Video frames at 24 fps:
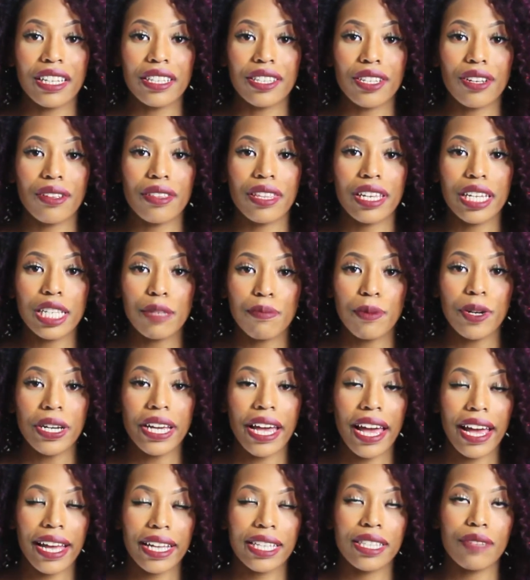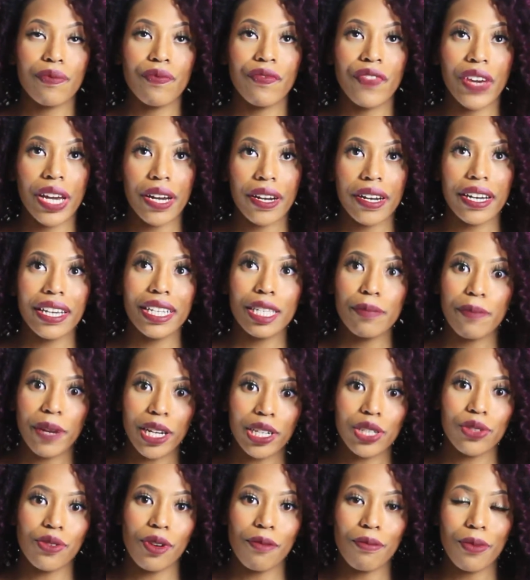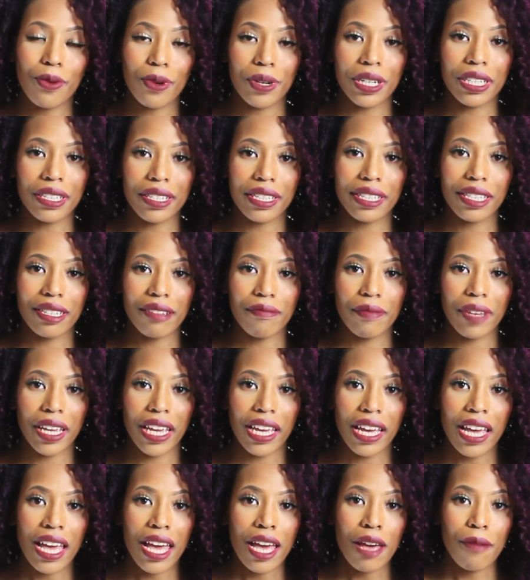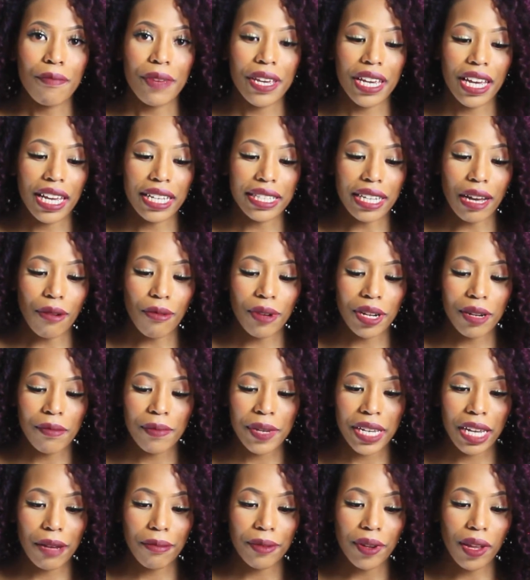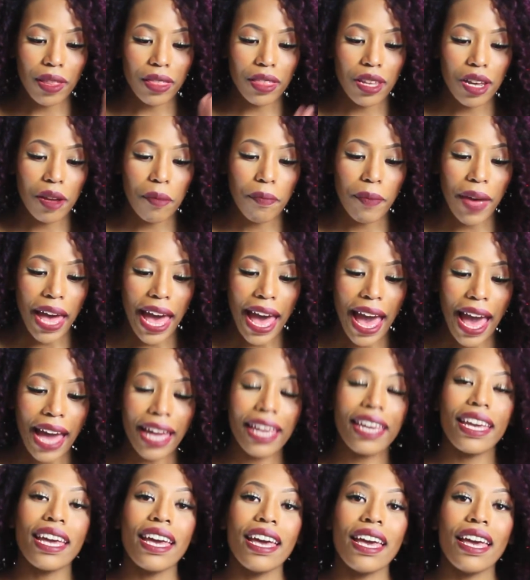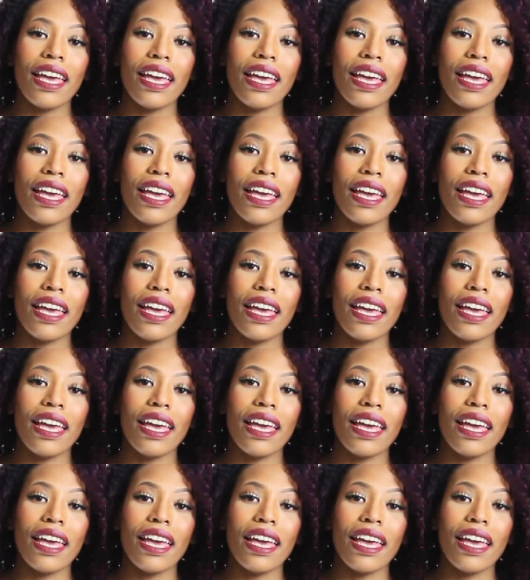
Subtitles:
And so this book has very special importance to me because I want to be able to look back